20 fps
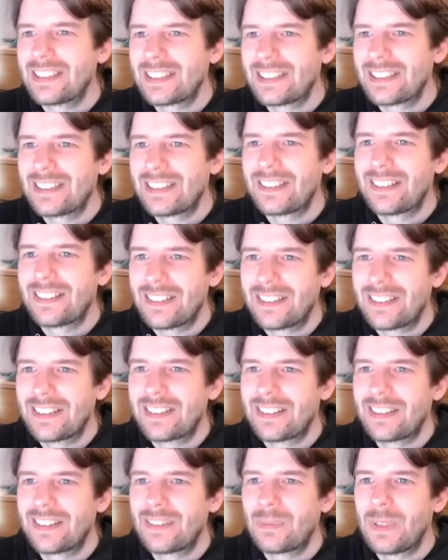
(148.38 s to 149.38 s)
this
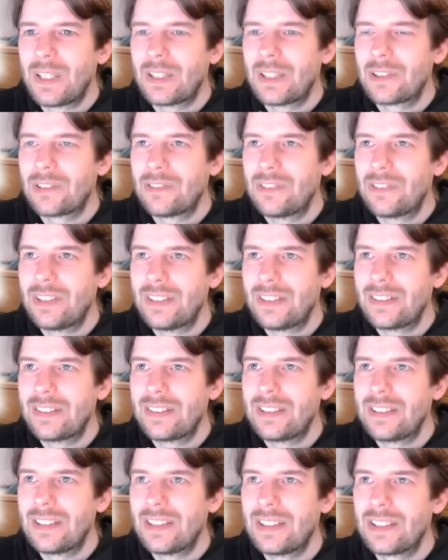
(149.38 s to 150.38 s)
is part of the
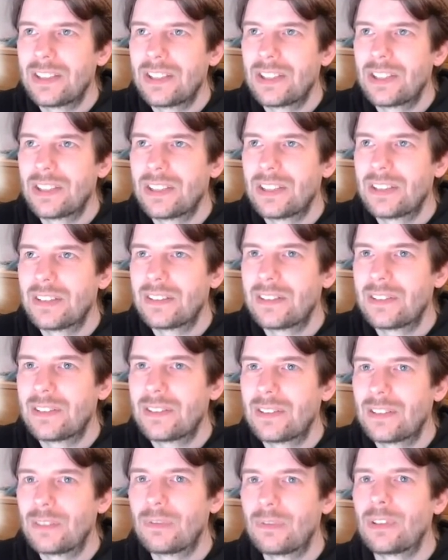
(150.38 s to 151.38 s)
SDH
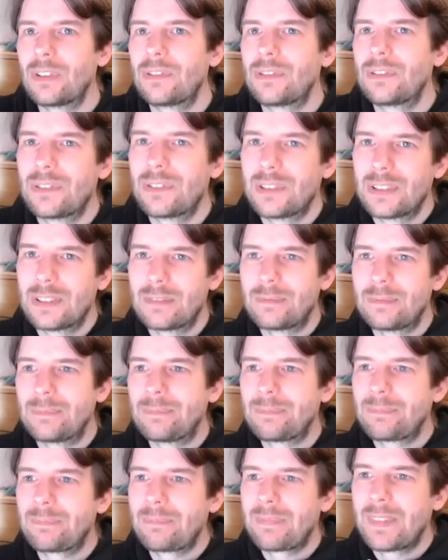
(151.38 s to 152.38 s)
system of um,
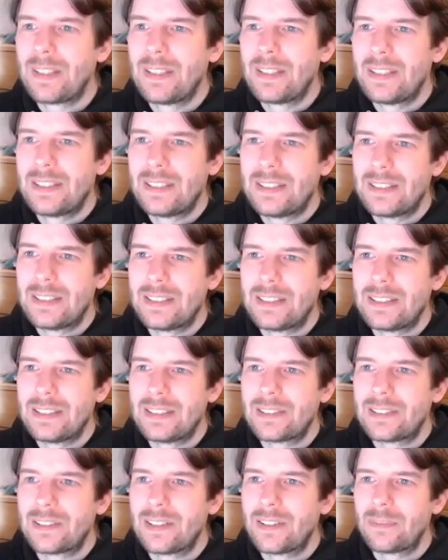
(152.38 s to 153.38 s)
uh,
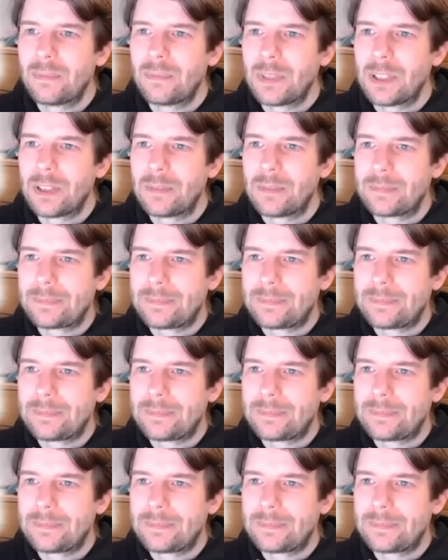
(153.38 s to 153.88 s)
transmission.